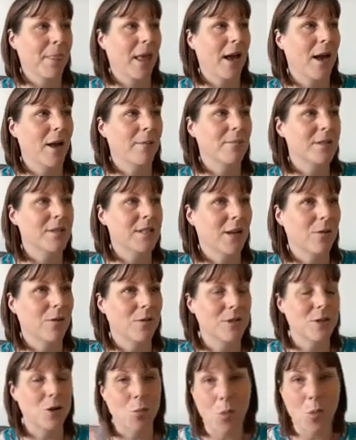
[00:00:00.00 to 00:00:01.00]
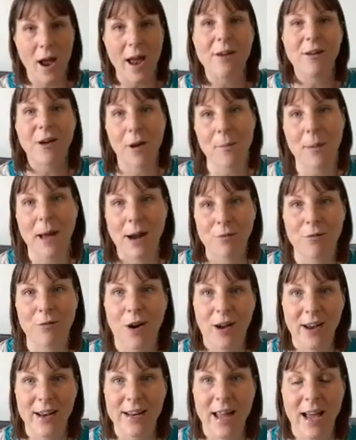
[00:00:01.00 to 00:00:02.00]
to where I'm at
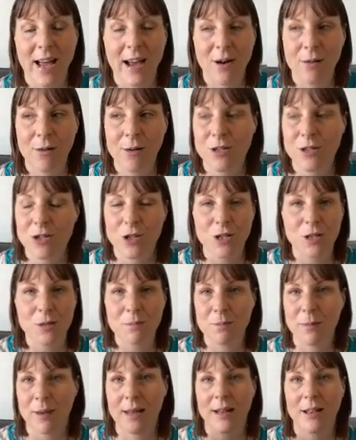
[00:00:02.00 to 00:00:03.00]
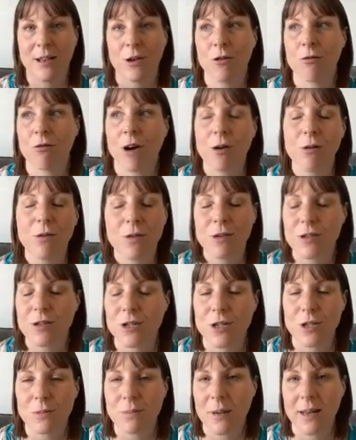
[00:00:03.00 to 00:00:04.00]
right now the growth has
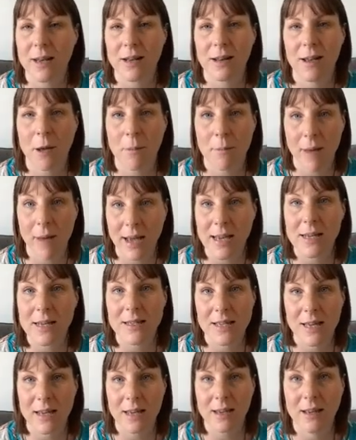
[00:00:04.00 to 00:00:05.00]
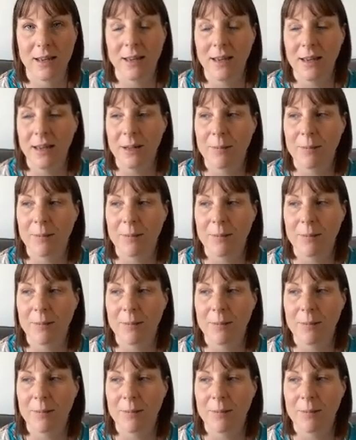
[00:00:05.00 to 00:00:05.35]
just been amazing.